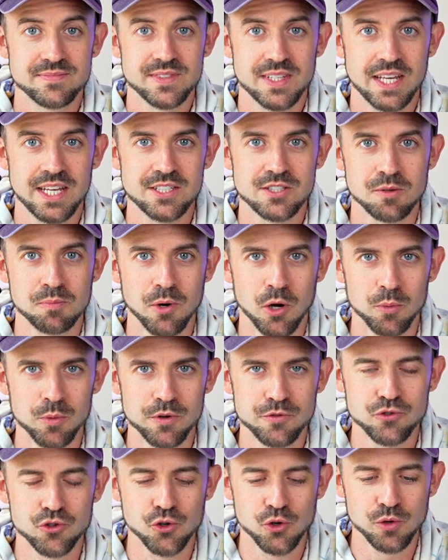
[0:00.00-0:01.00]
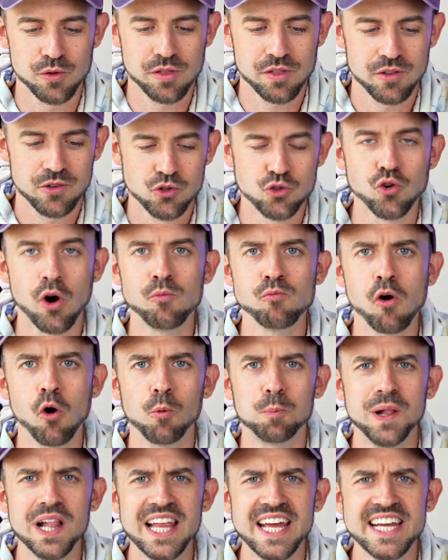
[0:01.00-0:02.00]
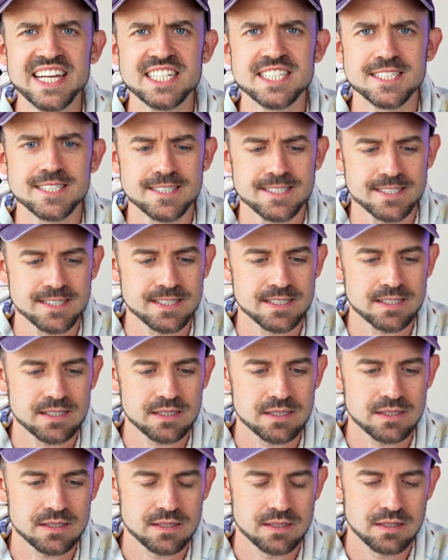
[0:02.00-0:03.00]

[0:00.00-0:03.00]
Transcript: Here's the moment of truth. Drum roll, please.